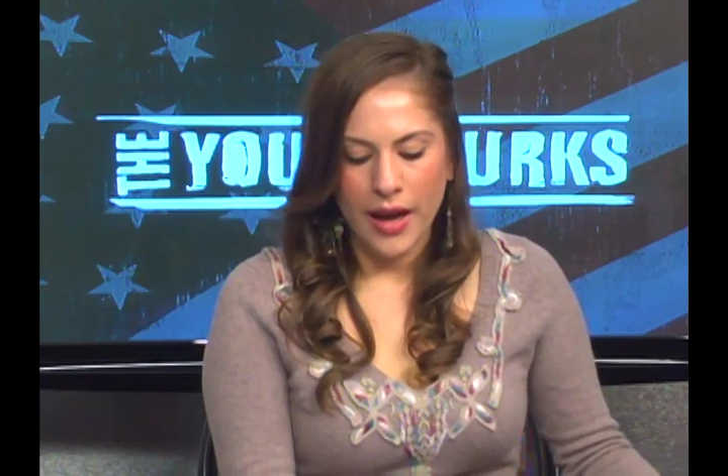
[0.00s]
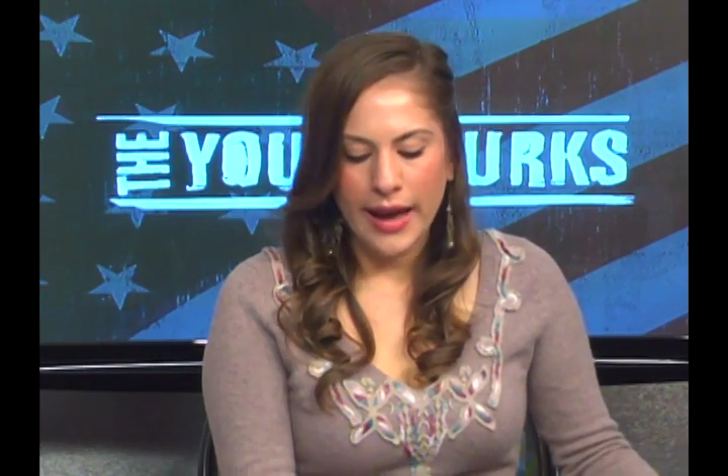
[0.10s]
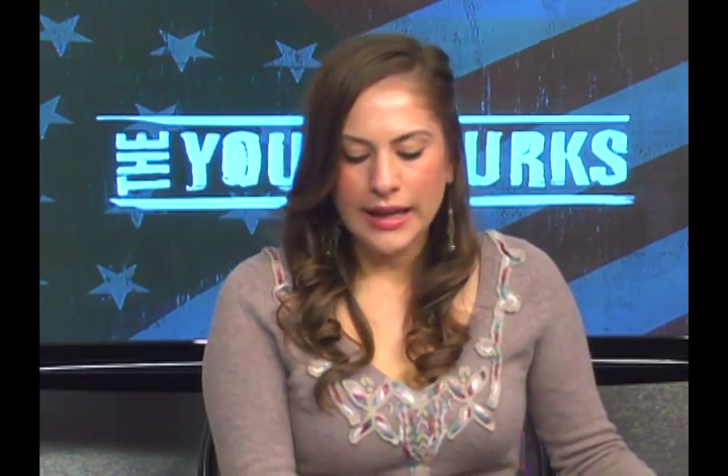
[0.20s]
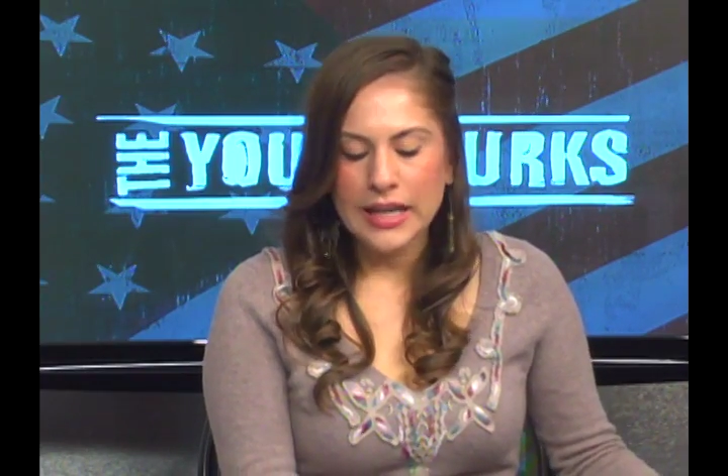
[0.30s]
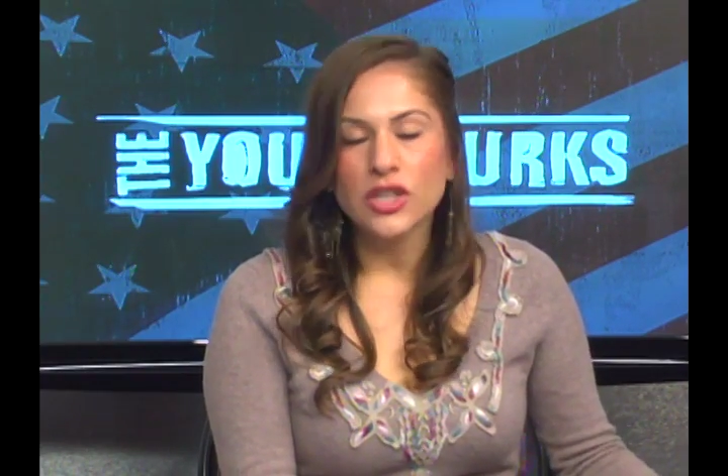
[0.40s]

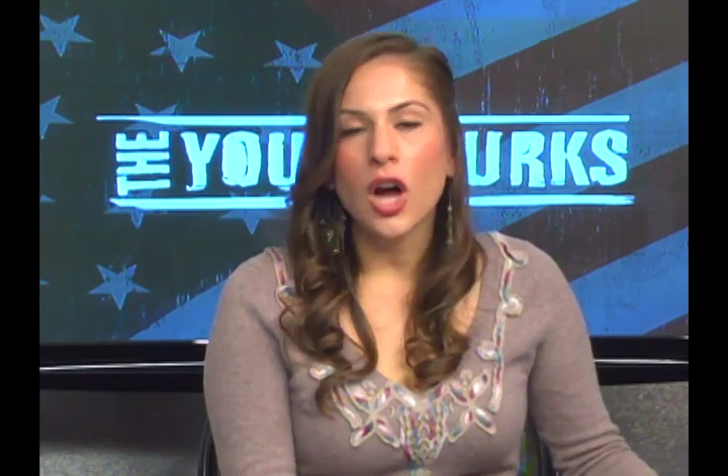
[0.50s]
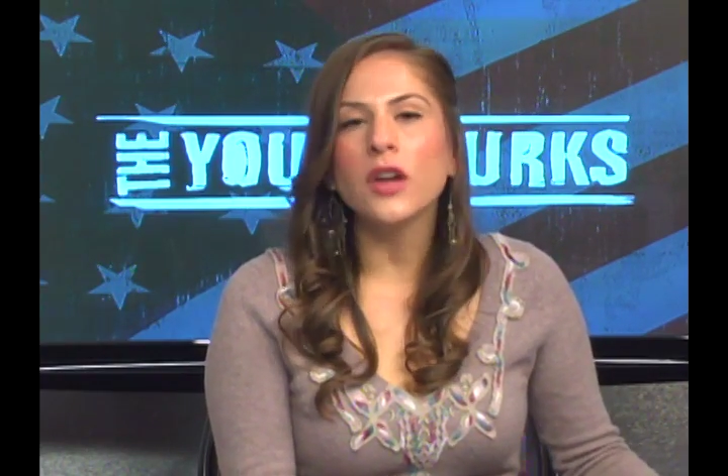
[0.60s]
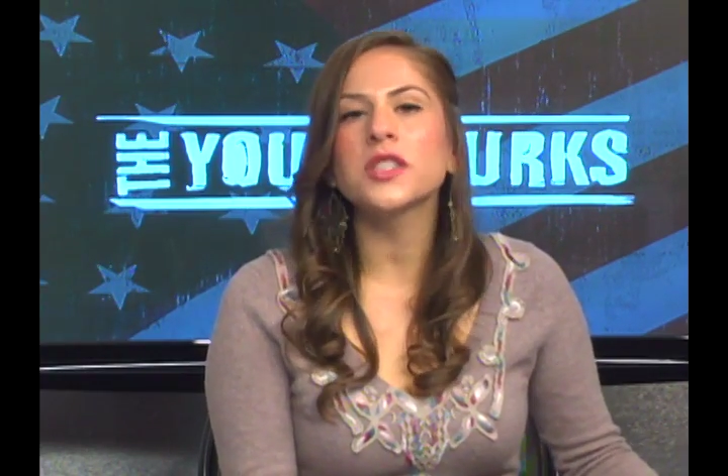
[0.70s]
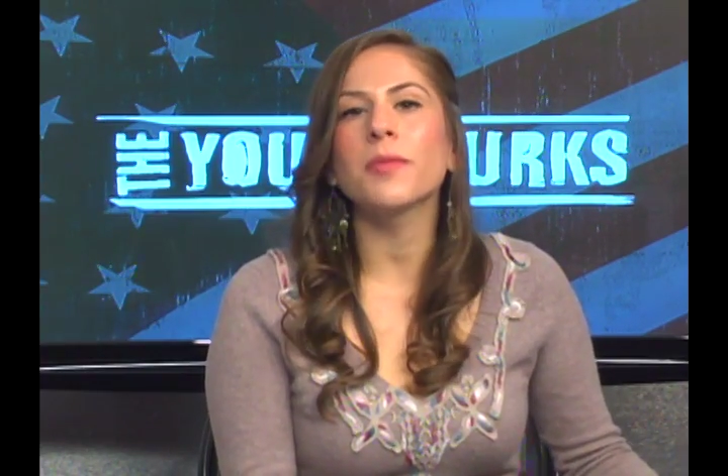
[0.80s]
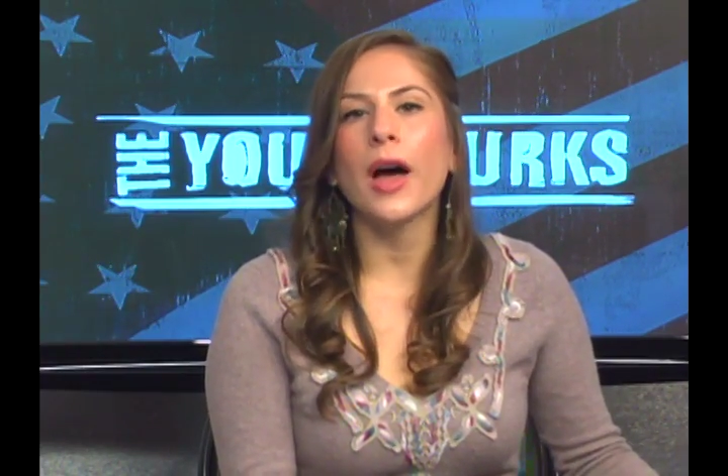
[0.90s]
and he
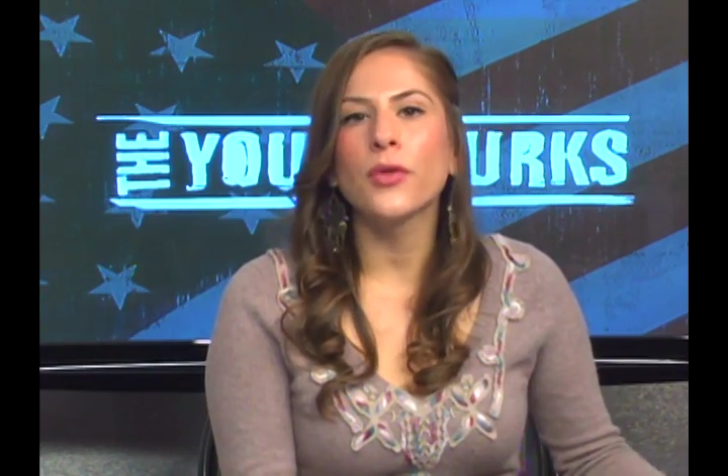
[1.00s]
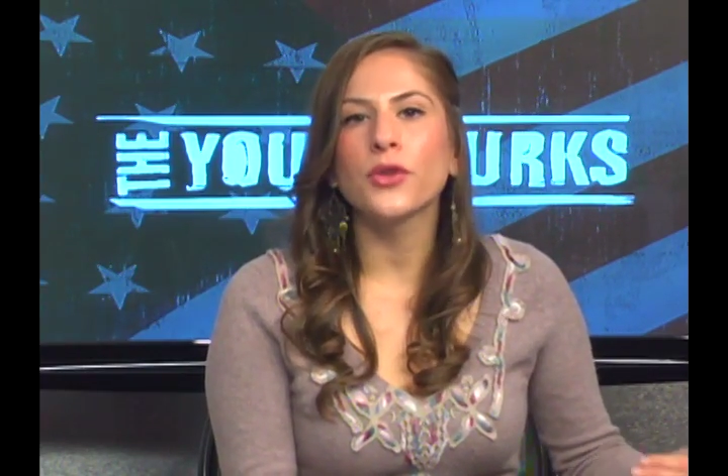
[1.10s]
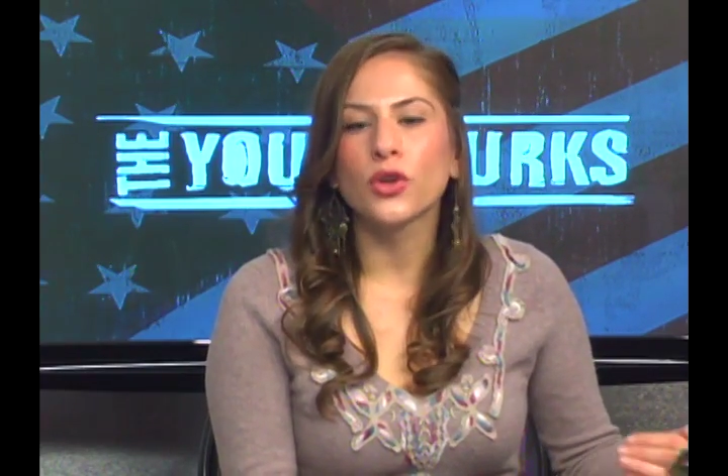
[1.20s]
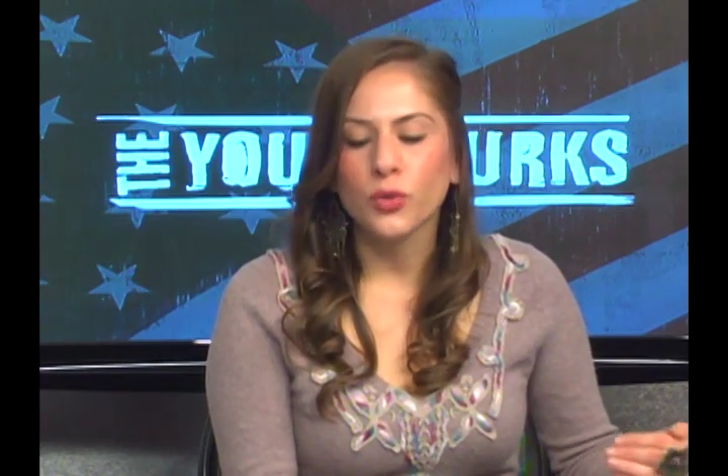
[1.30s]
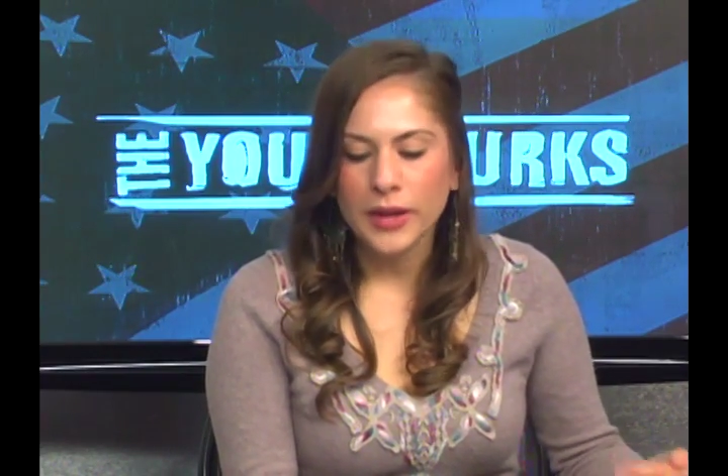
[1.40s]
talks about
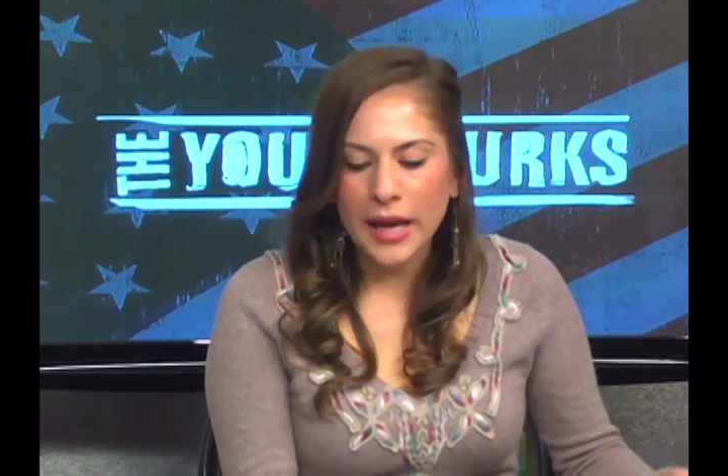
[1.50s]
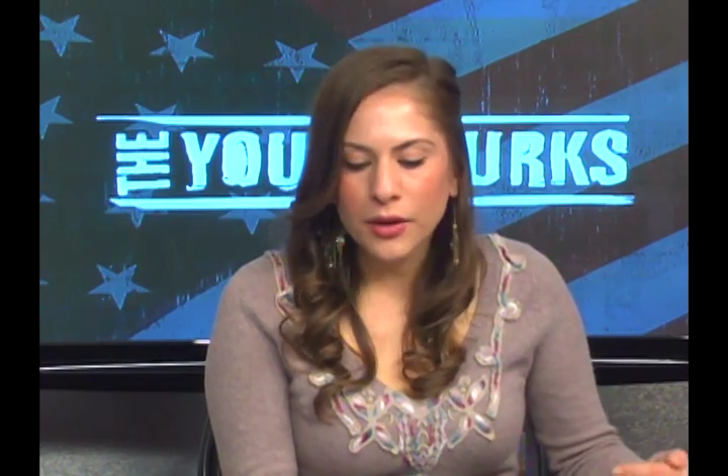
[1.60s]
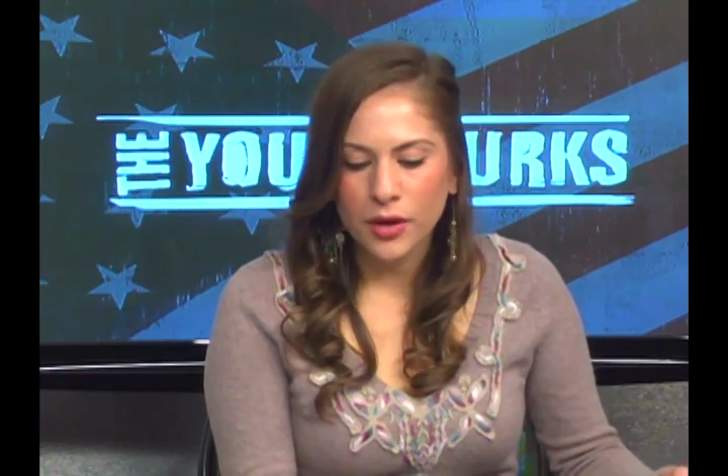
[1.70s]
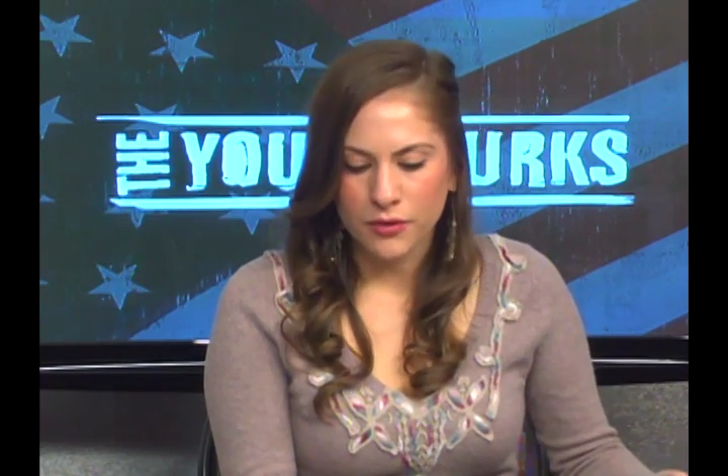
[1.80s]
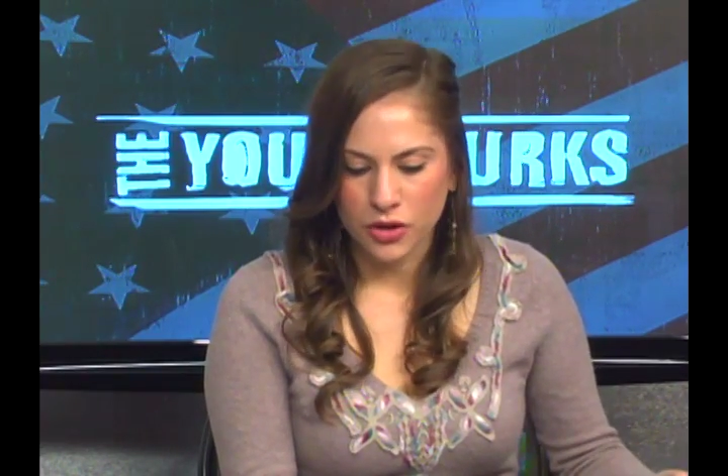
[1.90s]
the
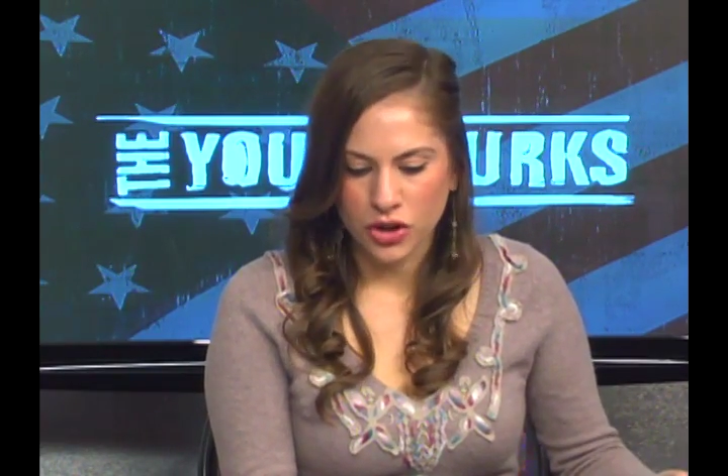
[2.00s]
creator of the